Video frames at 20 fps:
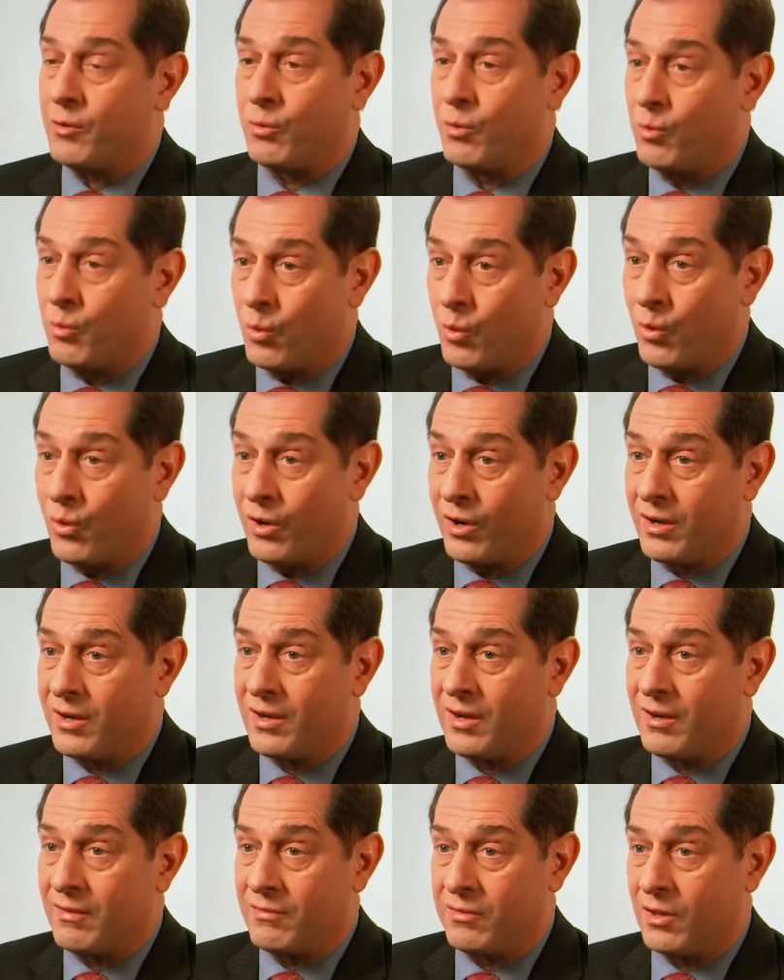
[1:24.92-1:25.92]
a reward
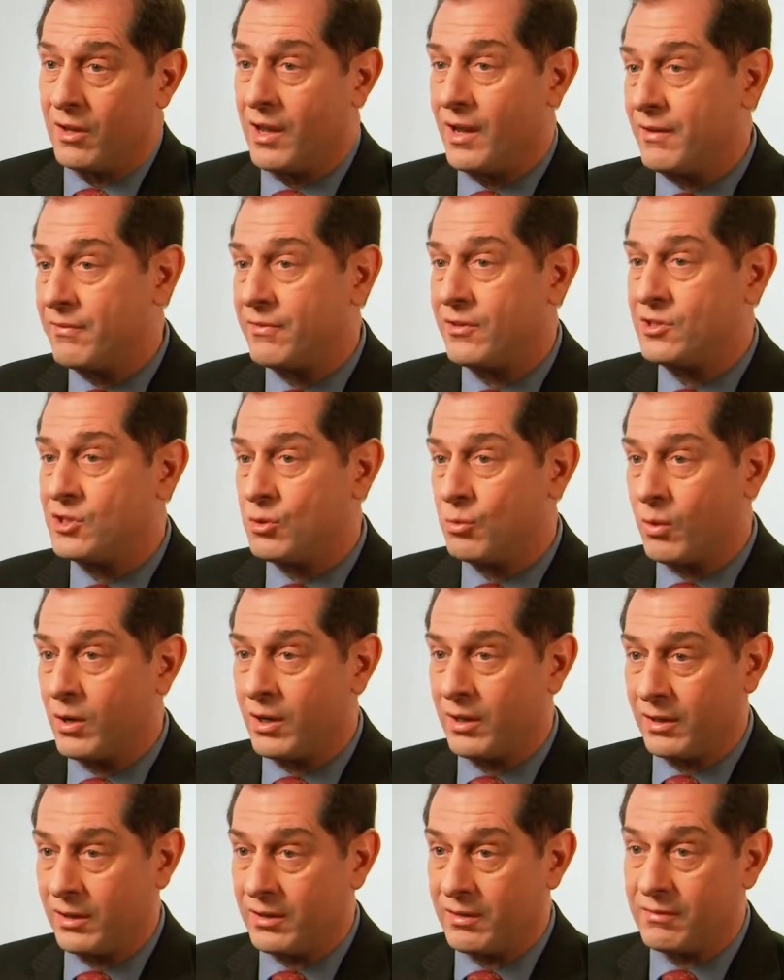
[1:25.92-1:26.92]
of the life that you want
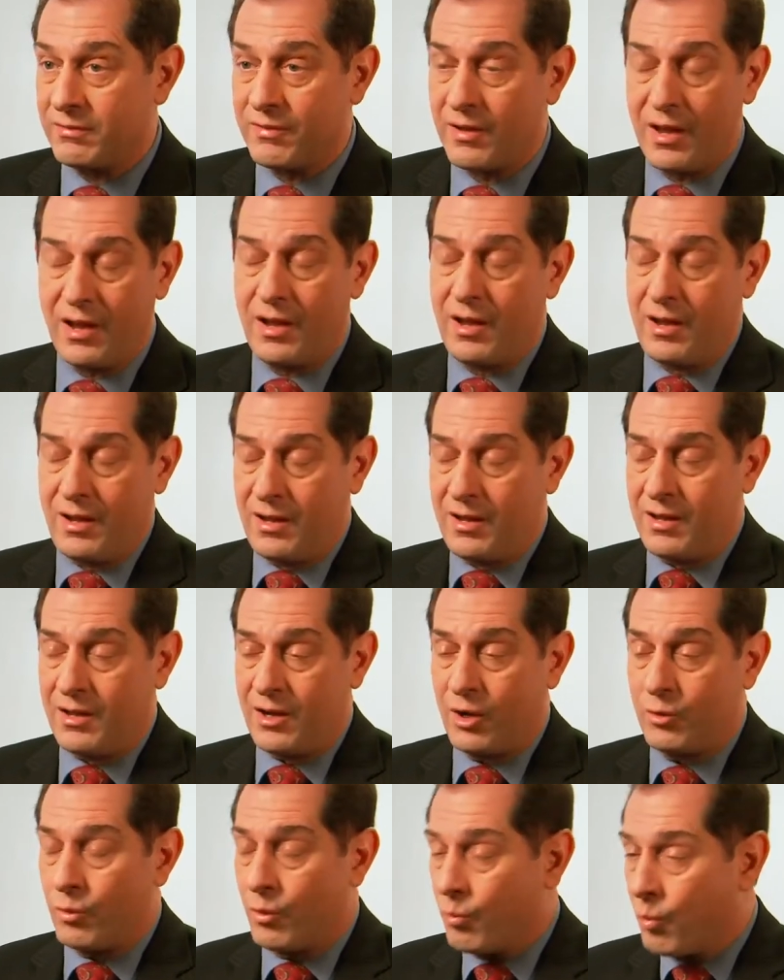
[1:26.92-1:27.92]
to live.
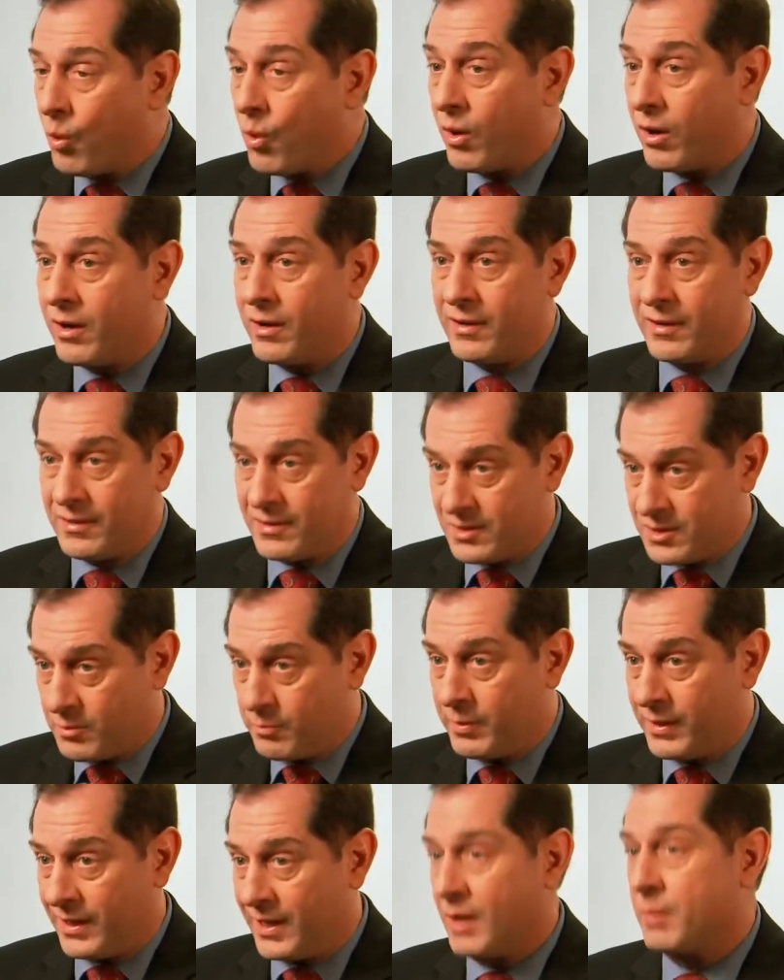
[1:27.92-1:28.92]
A reward is
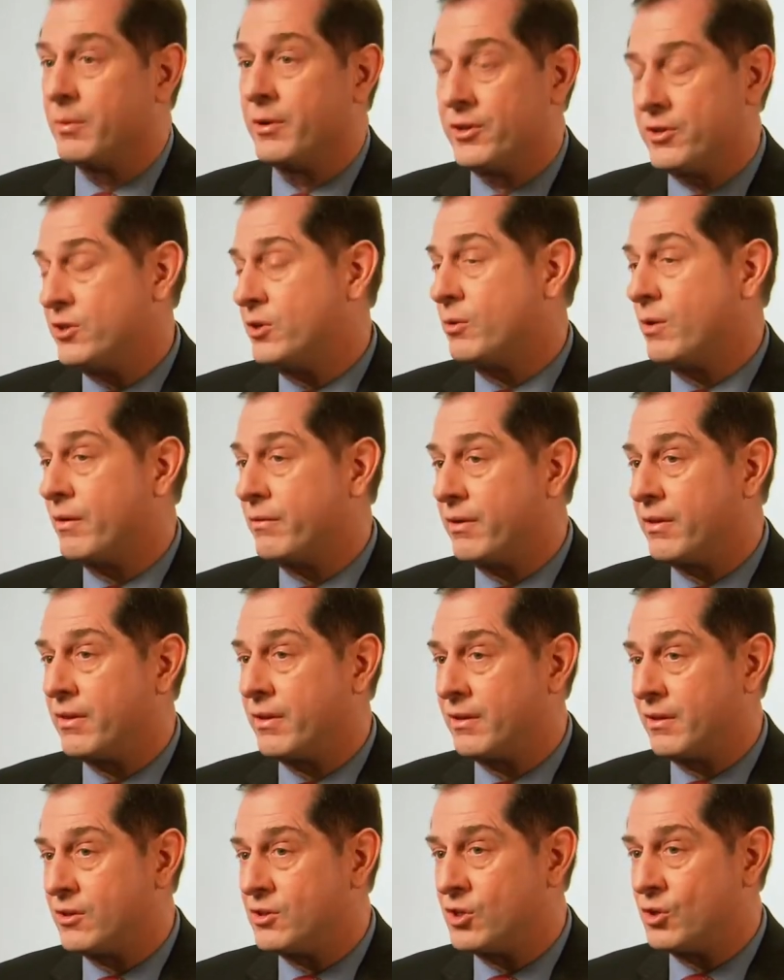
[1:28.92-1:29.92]
being able to do
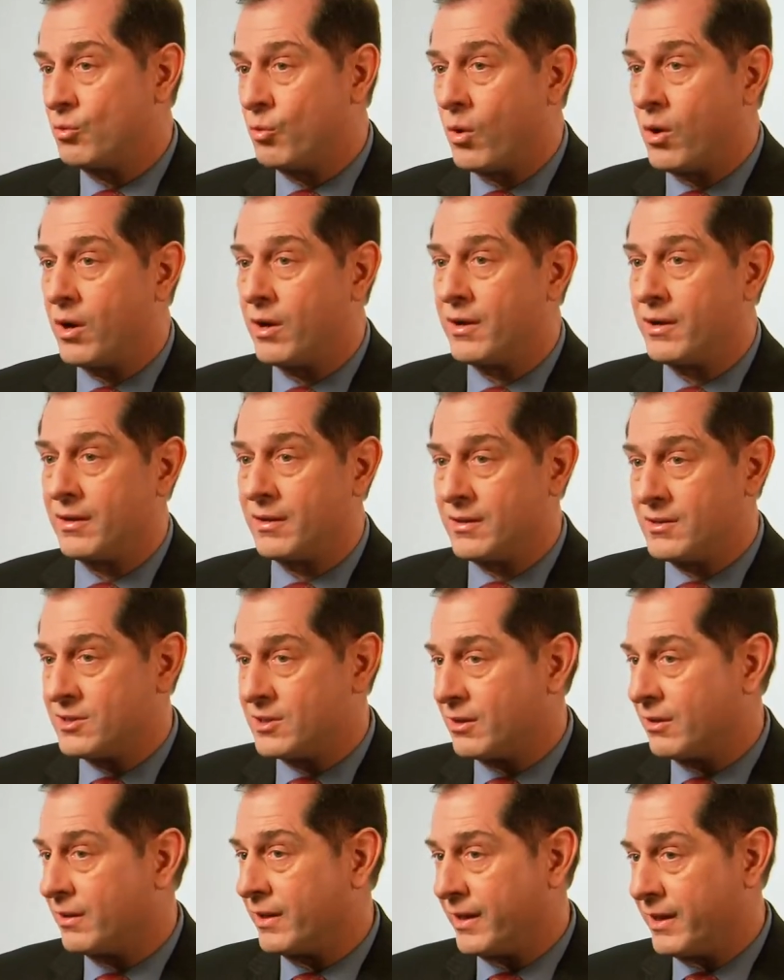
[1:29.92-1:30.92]
everything that you want
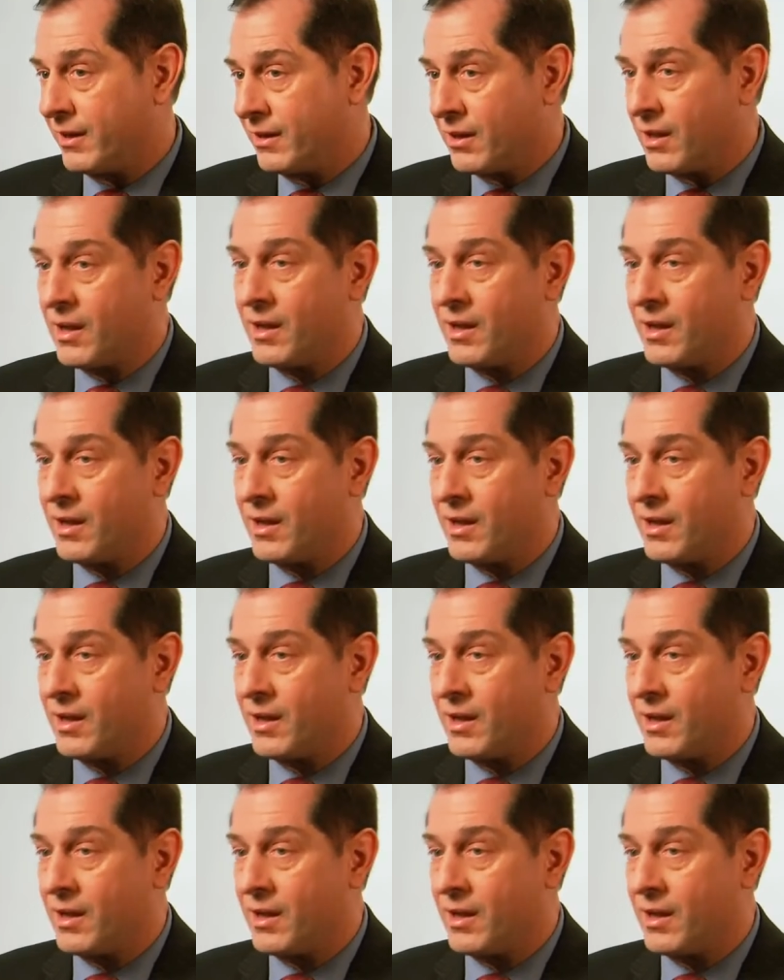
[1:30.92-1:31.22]
until late in